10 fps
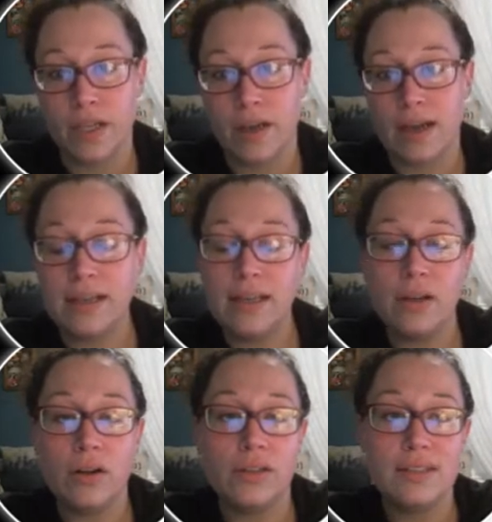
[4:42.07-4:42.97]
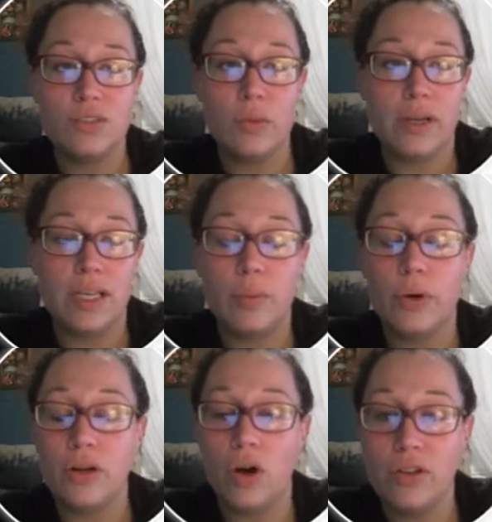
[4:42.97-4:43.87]
And here, this is when he
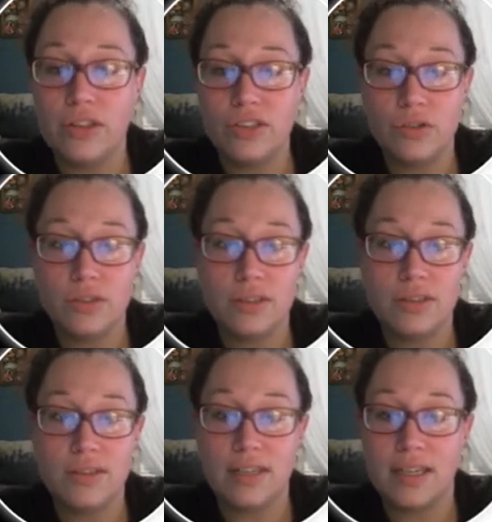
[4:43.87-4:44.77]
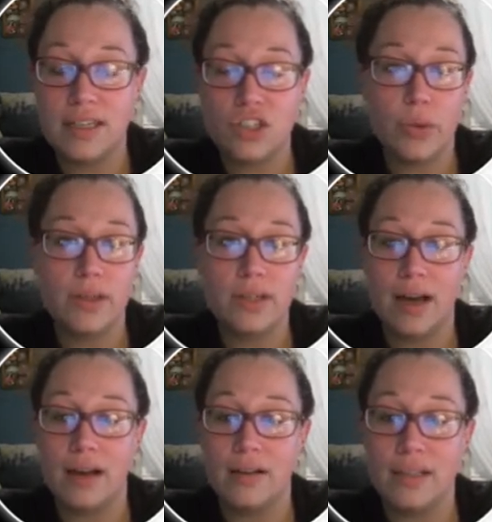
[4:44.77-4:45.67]
put all the students in each
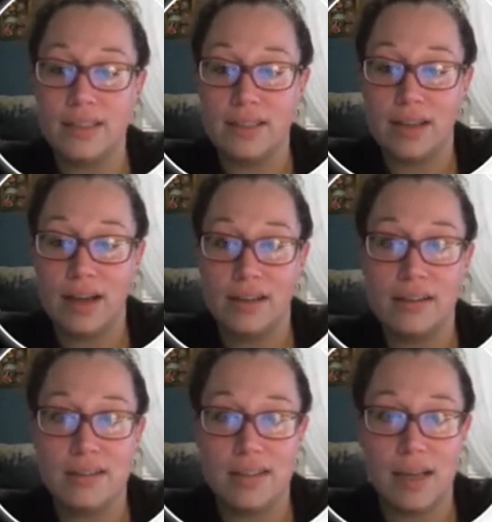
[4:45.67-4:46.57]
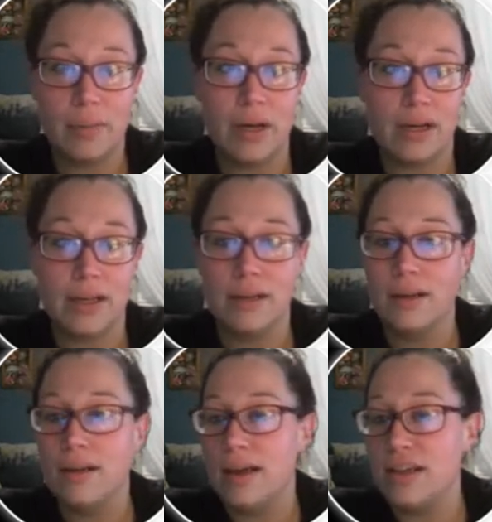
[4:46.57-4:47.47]
quintile into kind of the same bucket
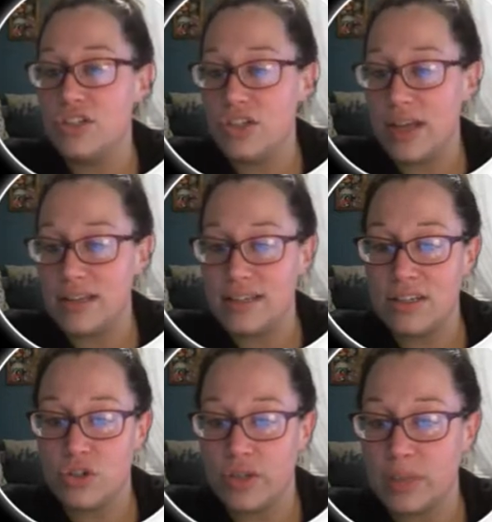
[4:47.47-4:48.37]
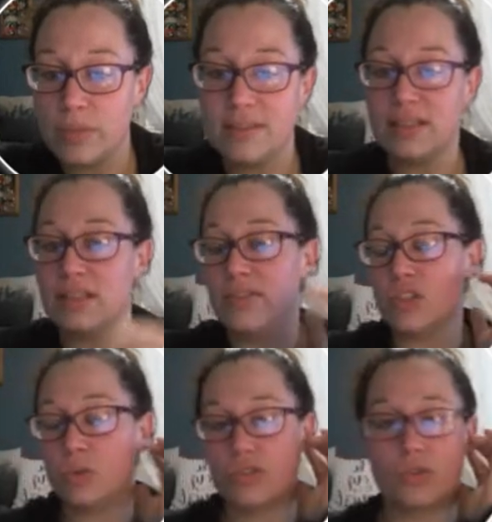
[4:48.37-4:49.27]
and didn't treat them as
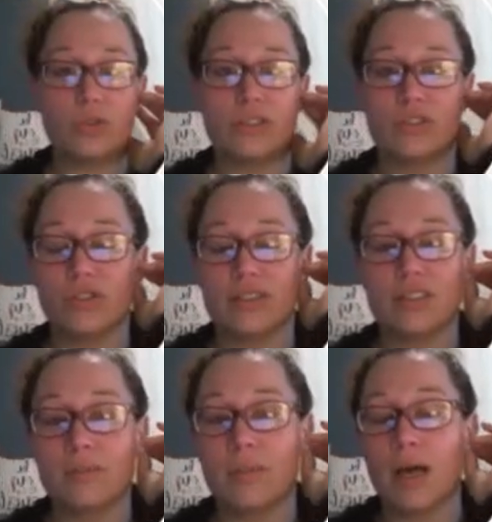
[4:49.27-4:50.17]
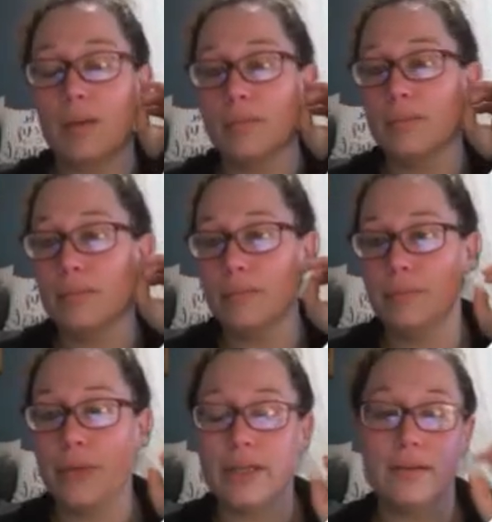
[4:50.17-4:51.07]
individual school districts,
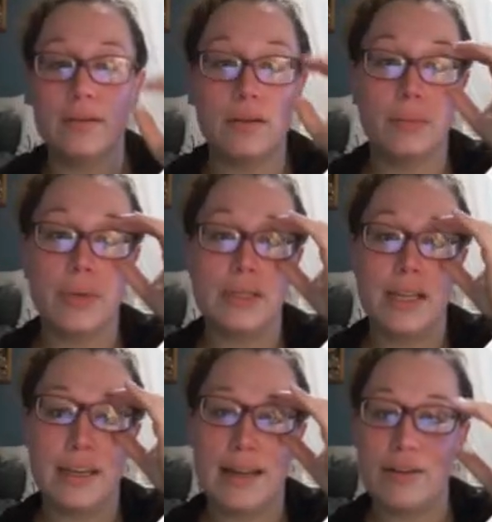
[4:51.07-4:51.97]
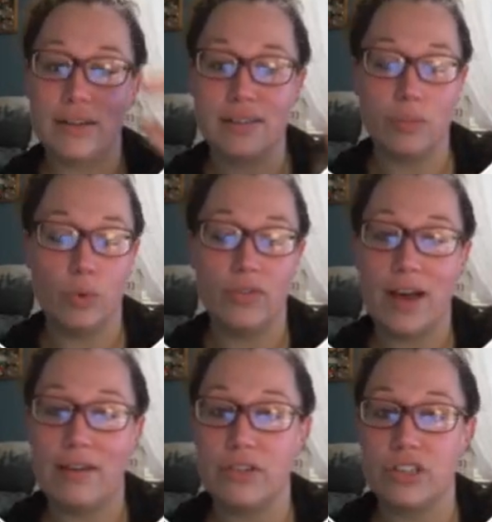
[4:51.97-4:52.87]
but laid it out as more of
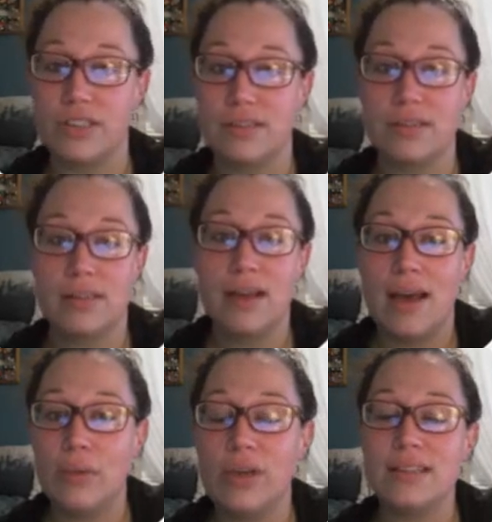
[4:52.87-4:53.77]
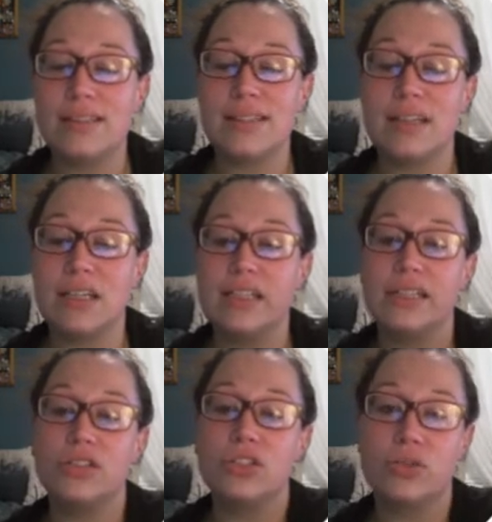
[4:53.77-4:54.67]
averages. And we can see a
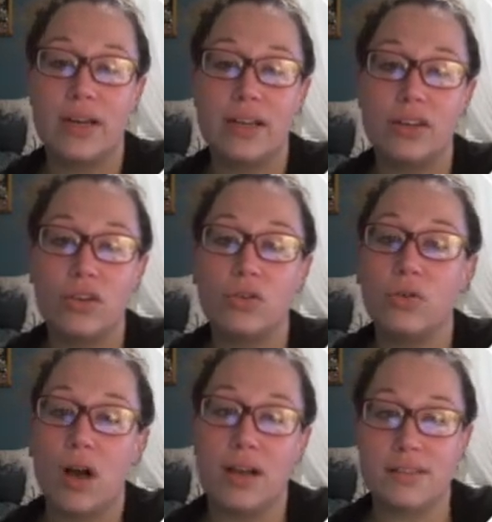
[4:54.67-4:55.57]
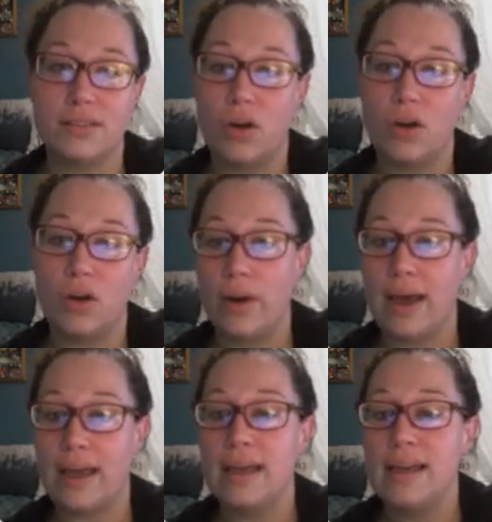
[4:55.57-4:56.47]
clear trend across all the
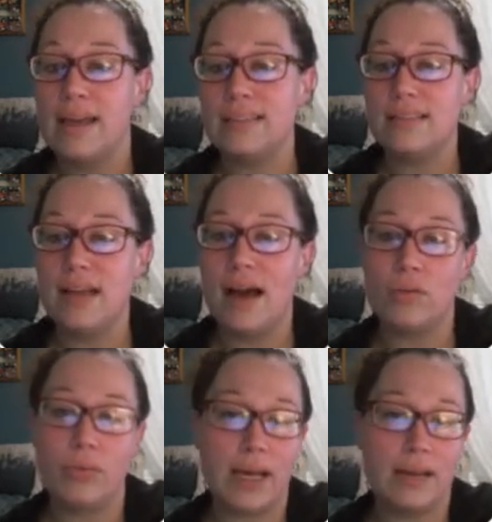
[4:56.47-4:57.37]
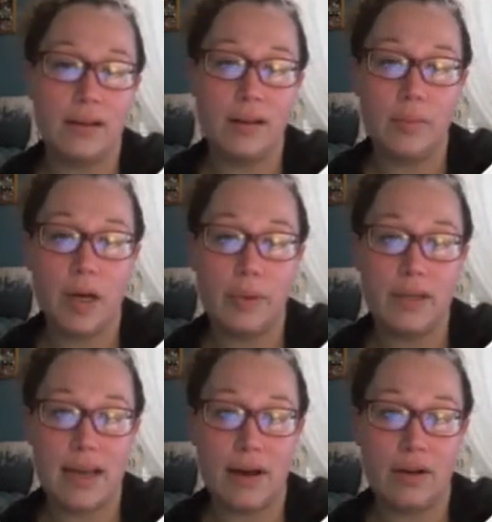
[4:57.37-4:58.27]
way. It's not random up and
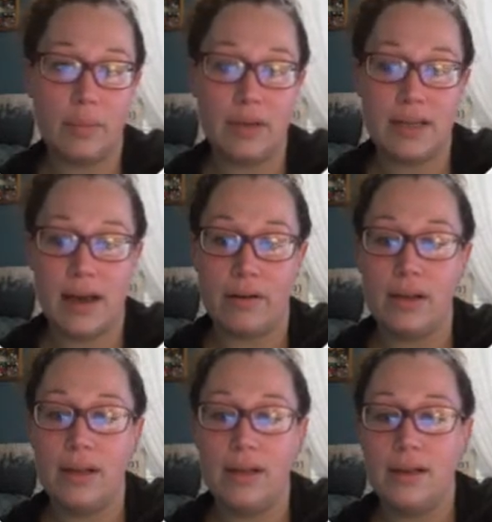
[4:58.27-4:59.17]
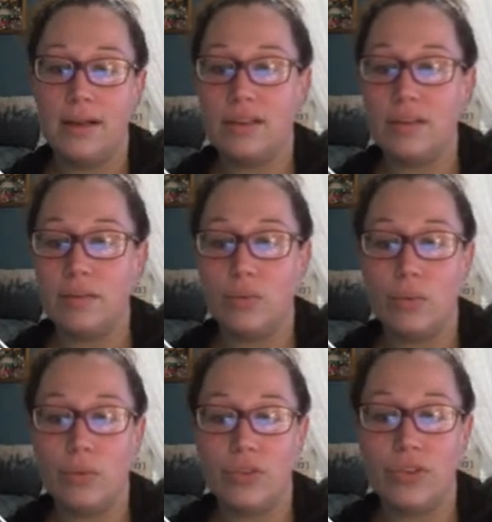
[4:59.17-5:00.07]
down, up and down.
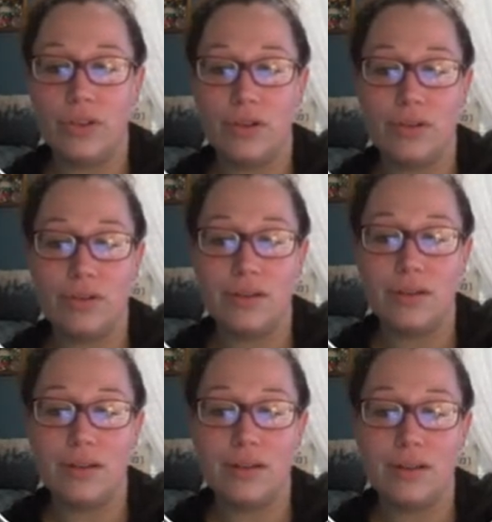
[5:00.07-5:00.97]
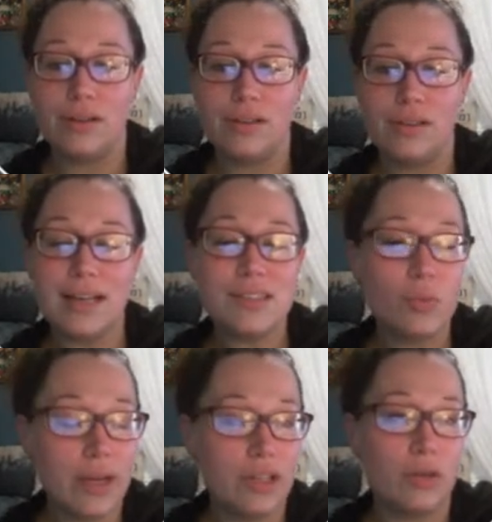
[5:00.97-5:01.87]
The less
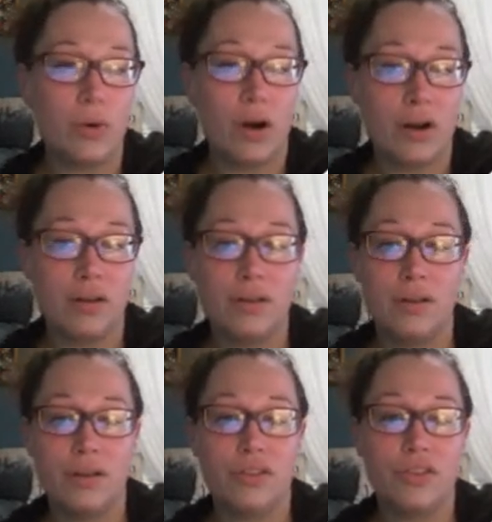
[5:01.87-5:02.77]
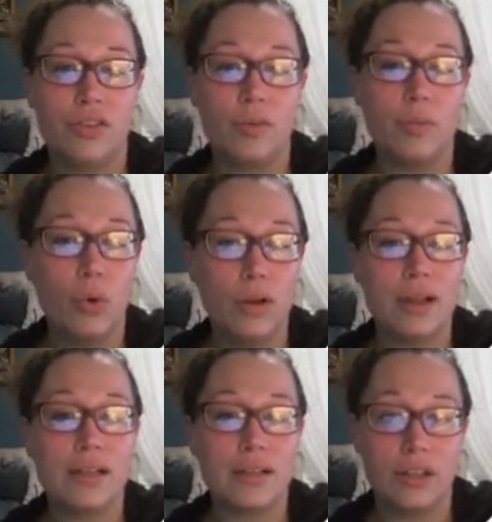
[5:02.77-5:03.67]
white you are, the more
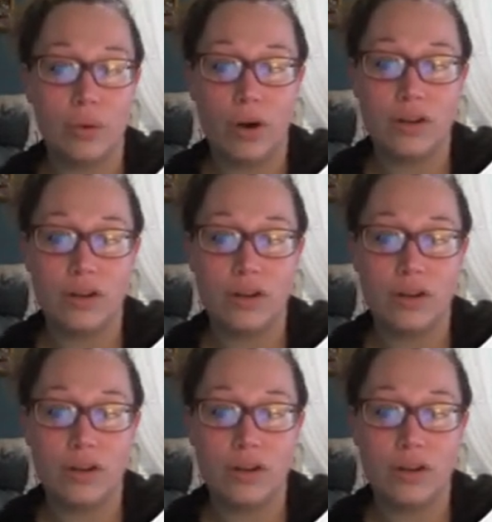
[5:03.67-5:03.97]
likely you are